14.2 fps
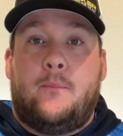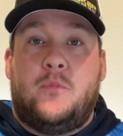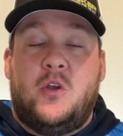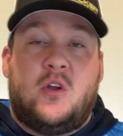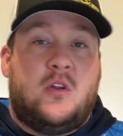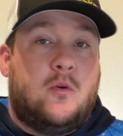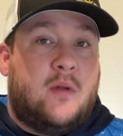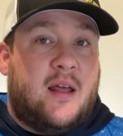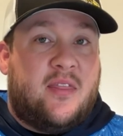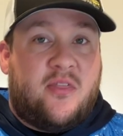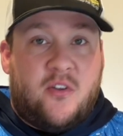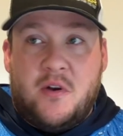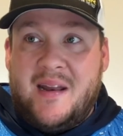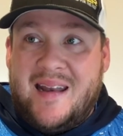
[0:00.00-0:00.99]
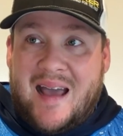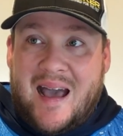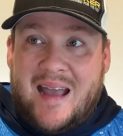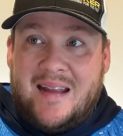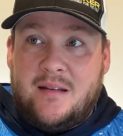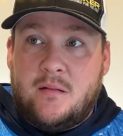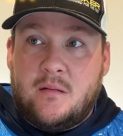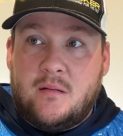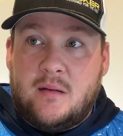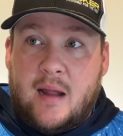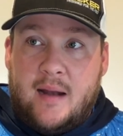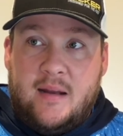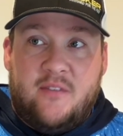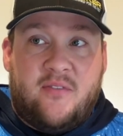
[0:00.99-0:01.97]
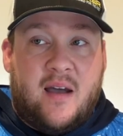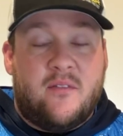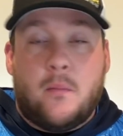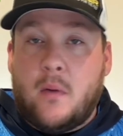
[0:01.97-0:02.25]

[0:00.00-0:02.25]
You could do it at $39.95